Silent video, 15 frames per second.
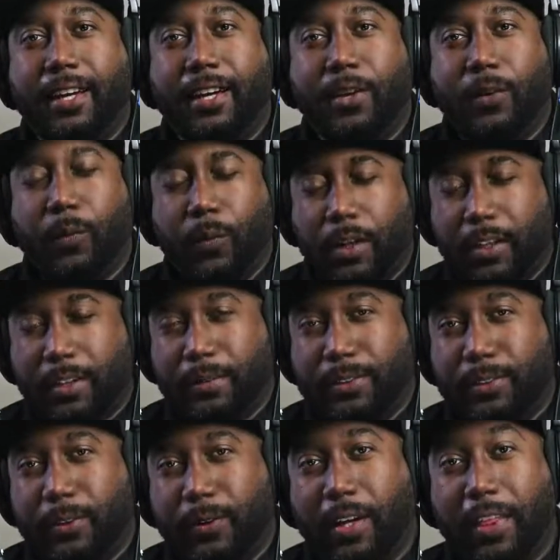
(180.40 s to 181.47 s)
Welcome
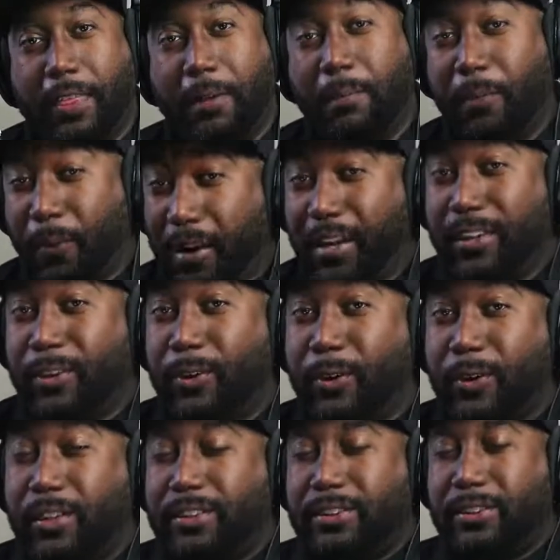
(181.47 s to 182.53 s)
to the brand
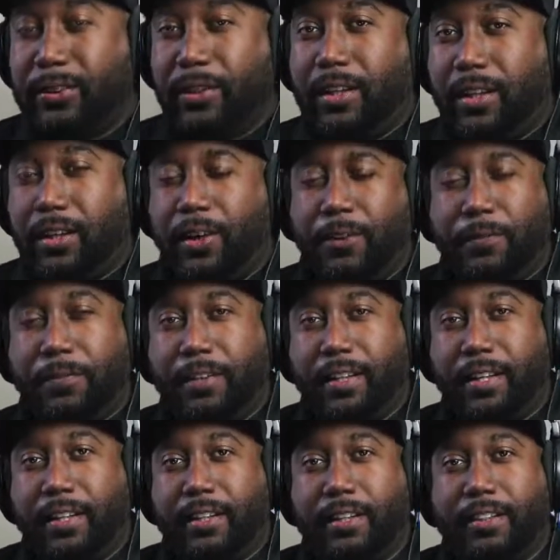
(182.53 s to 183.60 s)
new studio. Hopefully,
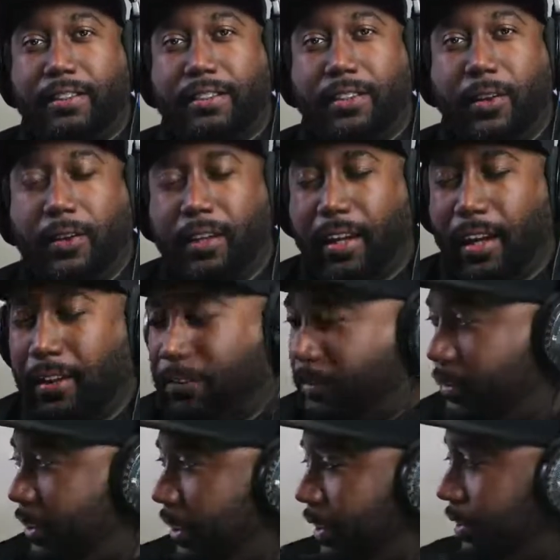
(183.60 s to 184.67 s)
it looks okay for
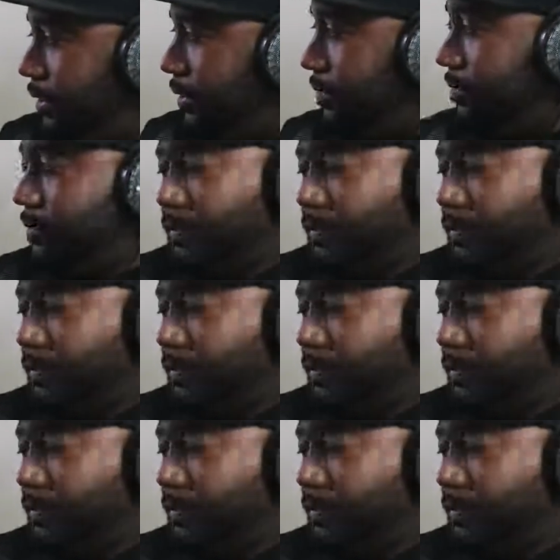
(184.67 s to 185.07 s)
you guys.